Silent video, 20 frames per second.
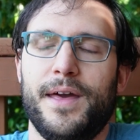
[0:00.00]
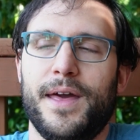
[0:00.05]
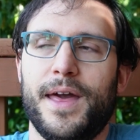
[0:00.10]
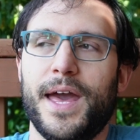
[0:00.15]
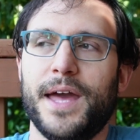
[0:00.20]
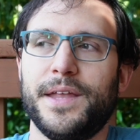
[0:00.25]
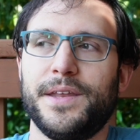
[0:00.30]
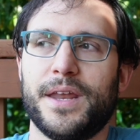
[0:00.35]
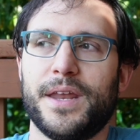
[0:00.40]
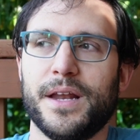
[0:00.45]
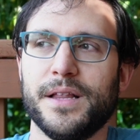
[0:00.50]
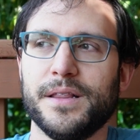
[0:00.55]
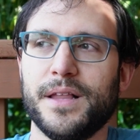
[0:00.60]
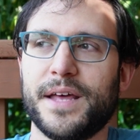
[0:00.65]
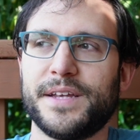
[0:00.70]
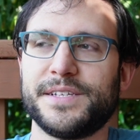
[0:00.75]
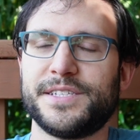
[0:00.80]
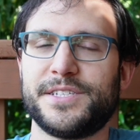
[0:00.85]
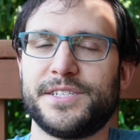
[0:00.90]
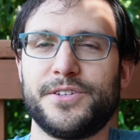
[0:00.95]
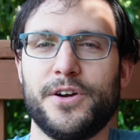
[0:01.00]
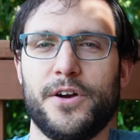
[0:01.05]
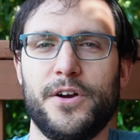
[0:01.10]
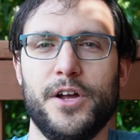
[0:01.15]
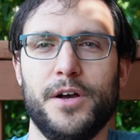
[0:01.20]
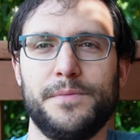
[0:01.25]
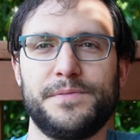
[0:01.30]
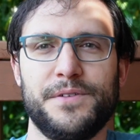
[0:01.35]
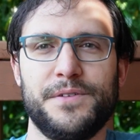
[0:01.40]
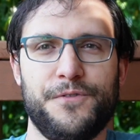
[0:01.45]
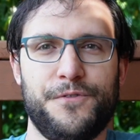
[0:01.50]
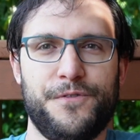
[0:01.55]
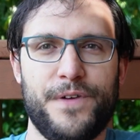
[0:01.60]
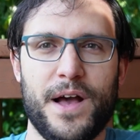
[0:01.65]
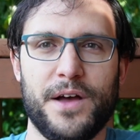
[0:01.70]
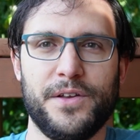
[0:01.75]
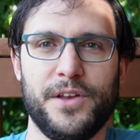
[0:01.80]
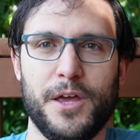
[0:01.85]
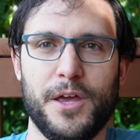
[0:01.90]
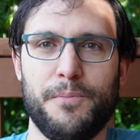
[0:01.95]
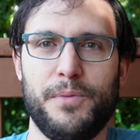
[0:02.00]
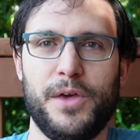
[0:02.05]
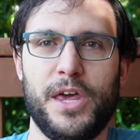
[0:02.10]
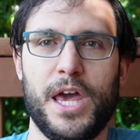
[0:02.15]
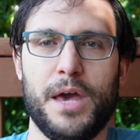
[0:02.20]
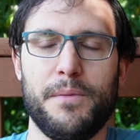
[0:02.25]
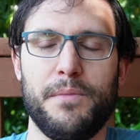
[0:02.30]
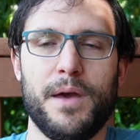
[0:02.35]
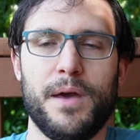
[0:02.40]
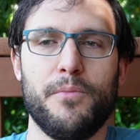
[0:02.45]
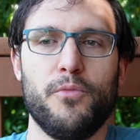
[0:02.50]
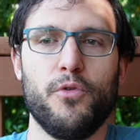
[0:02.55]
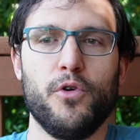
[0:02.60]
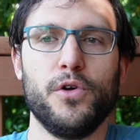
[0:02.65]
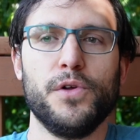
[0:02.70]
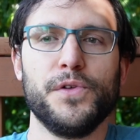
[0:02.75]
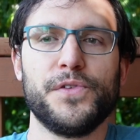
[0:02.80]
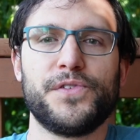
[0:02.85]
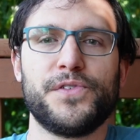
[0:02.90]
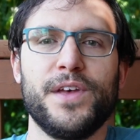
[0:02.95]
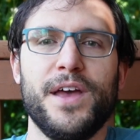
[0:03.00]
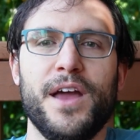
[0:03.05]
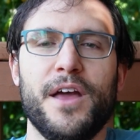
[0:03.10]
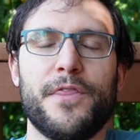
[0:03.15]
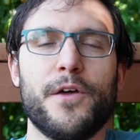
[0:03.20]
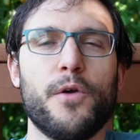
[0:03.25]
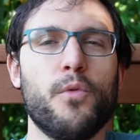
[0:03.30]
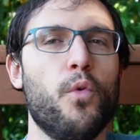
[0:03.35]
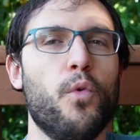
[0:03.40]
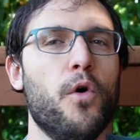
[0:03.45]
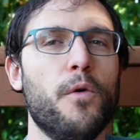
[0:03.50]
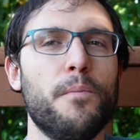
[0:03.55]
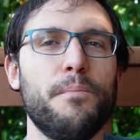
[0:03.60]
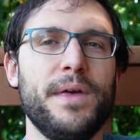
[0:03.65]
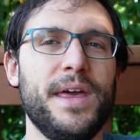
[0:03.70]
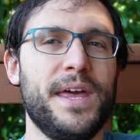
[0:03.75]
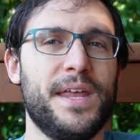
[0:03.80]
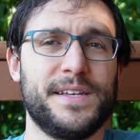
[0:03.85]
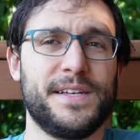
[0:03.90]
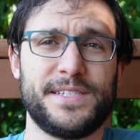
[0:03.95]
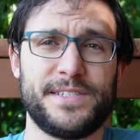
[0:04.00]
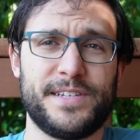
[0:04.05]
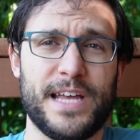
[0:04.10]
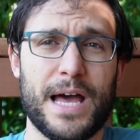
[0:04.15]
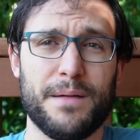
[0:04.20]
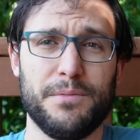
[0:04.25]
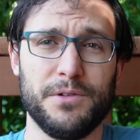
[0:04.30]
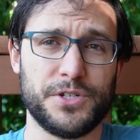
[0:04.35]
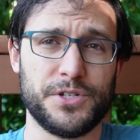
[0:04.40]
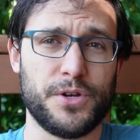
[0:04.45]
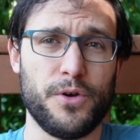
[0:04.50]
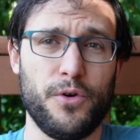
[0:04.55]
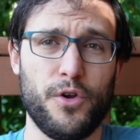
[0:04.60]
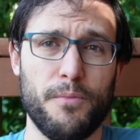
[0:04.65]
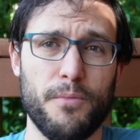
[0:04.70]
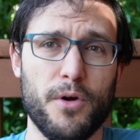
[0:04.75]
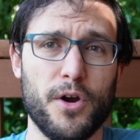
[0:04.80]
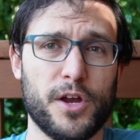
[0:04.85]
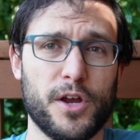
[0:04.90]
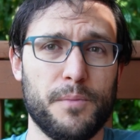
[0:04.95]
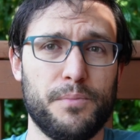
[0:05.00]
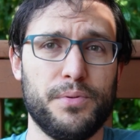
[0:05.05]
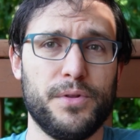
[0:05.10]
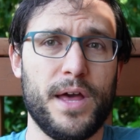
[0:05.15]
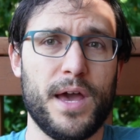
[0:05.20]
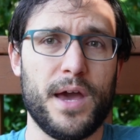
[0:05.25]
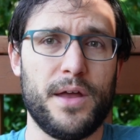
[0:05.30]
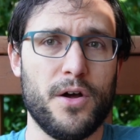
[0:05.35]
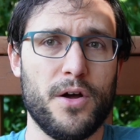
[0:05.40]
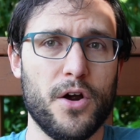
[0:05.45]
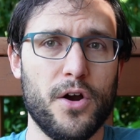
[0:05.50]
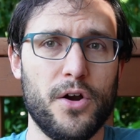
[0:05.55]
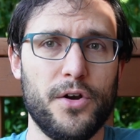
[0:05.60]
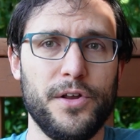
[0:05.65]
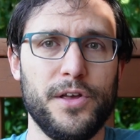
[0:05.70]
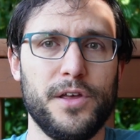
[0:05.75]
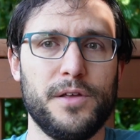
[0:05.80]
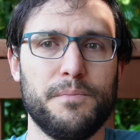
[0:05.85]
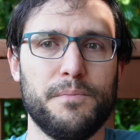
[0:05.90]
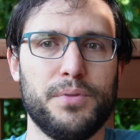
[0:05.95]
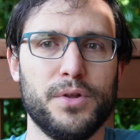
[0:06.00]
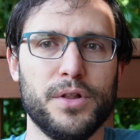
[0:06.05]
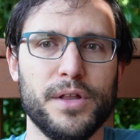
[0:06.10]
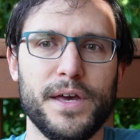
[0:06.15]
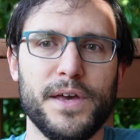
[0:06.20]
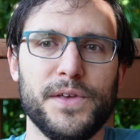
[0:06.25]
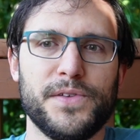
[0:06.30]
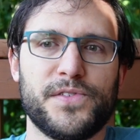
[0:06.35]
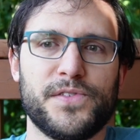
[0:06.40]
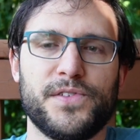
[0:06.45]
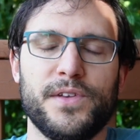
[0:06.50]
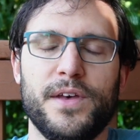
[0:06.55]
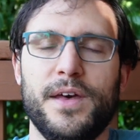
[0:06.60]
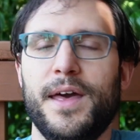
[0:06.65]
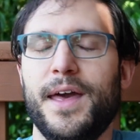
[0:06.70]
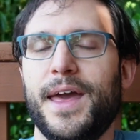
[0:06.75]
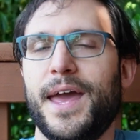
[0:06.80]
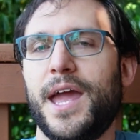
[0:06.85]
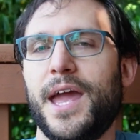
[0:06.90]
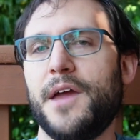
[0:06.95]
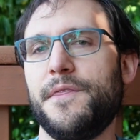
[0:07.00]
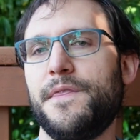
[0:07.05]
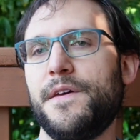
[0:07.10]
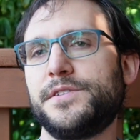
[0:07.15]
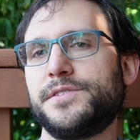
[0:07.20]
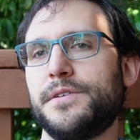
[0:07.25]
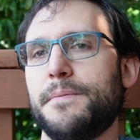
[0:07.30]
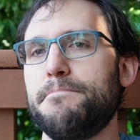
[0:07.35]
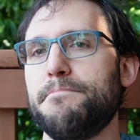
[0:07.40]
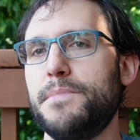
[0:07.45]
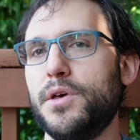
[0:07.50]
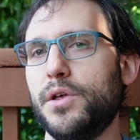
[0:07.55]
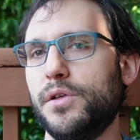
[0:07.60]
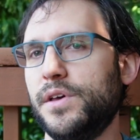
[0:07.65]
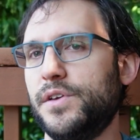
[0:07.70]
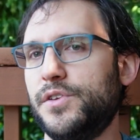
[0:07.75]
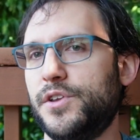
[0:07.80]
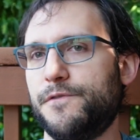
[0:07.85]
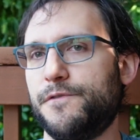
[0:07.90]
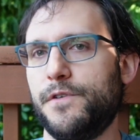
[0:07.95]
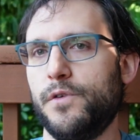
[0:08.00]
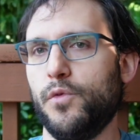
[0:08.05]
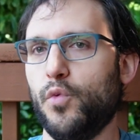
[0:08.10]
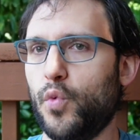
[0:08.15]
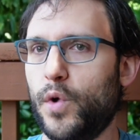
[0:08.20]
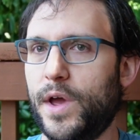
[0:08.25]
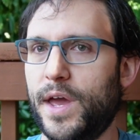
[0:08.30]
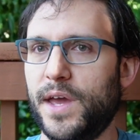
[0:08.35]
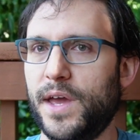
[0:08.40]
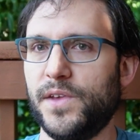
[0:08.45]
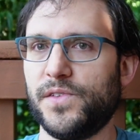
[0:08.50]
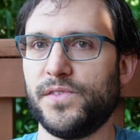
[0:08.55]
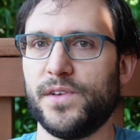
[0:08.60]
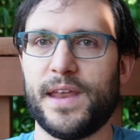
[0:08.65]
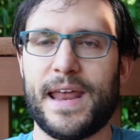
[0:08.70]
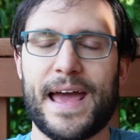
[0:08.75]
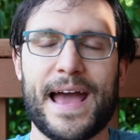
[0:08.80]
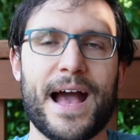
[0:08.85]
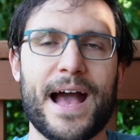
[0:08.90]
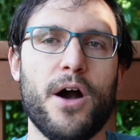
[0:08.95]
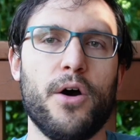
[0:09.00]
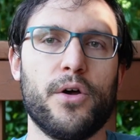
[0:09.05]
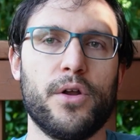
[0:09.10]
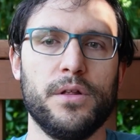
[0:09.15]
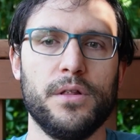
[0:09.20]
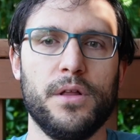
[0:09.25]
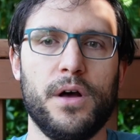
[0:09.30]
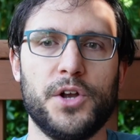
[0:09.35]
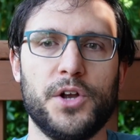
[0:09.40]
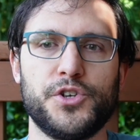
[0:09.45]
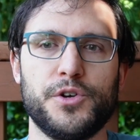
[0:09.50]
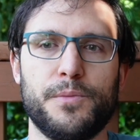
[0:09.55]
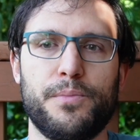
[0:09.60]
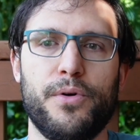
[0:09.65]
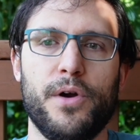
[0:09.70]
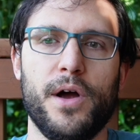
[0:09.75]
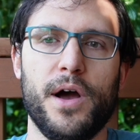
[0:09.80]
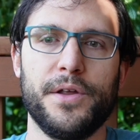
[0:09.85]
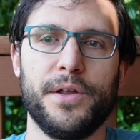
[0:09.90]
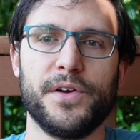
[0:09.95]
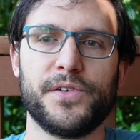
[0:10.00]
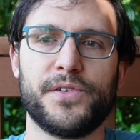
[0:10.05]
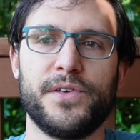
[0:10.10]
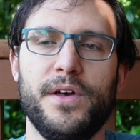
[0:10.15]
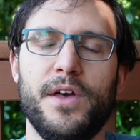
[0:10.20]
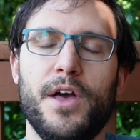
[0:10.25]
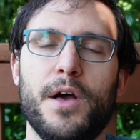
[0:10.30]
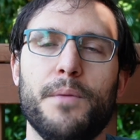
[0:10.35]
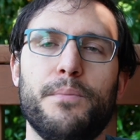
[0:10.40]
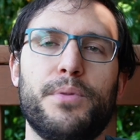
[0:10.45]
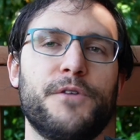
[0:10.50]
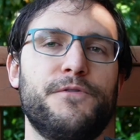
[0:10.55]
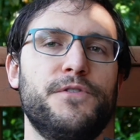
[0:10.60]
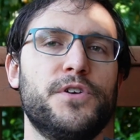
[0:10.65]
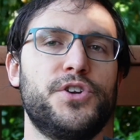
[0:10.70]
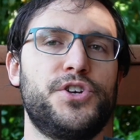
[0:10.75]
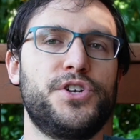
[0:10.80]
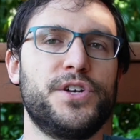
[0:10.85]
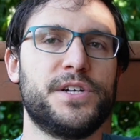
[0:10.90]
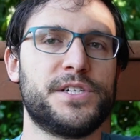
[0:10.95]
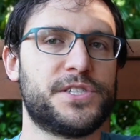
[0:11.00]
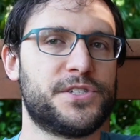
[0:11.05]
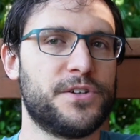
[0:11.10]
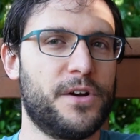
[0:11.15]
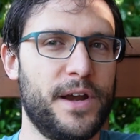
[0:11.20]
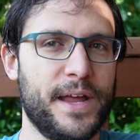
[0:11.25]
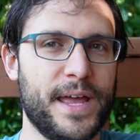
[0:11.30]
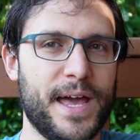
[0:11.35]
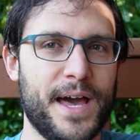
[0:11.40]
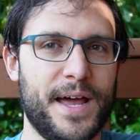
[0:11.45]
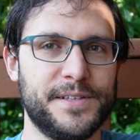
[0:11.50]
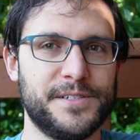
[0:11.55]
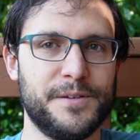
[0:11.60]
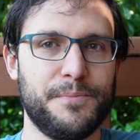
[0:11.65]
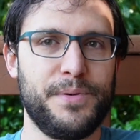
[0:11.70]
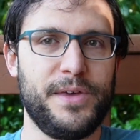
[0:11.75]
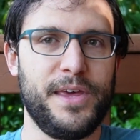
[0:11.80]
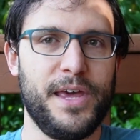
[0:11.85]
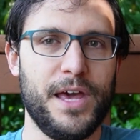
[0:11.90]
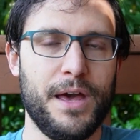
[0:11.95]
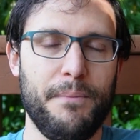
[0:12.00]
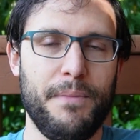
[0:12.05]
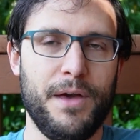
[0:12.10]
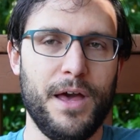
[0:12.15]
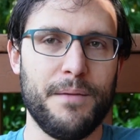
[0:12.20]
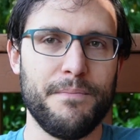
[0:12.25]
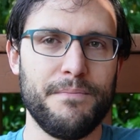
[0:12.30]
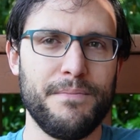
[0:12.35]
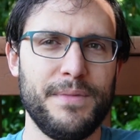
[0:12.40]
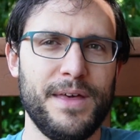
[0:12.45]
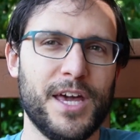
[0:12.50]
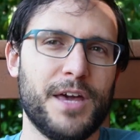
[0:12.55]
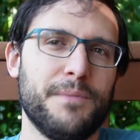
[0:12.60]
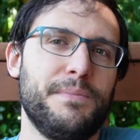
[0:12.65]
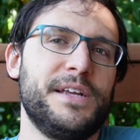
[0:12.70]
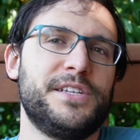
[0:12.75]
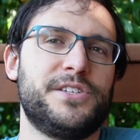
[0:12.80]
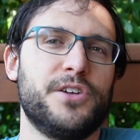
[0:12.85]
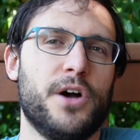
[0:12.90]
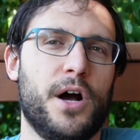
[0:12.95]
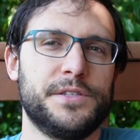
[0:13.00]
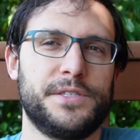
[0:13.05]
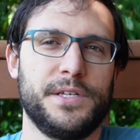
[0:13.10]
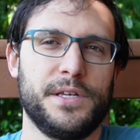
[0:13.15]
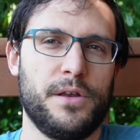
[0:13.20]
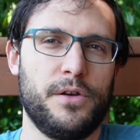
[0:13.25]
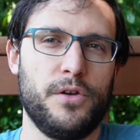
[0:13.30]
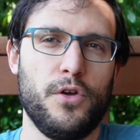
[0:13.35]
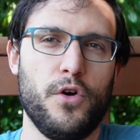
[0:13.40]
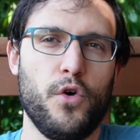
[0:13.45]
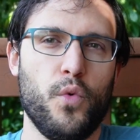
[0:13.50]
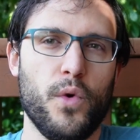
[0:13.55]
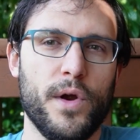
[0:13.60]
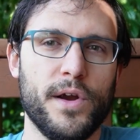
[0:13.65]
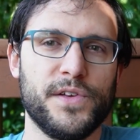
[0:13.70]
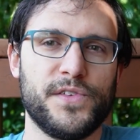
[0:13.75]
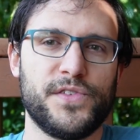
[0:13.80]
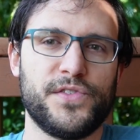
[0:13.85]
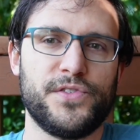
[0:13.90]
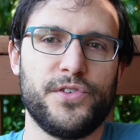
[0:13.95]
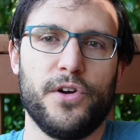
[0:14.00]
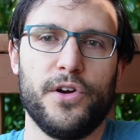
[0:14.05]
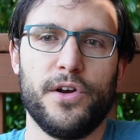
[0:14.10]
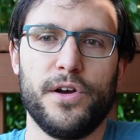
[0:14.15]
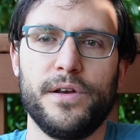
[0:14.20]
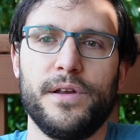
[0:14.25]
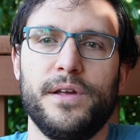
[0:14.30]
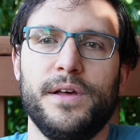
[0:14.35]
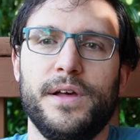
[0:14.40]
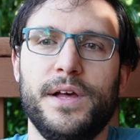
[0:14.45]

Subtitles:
And in a lot of startups and founding PMM roles, there won't be an established go-to-market plan already in place. And there's a million different ways on how to launch a product. But if you're just starting out as a PMM, it can be daunting to know where to start.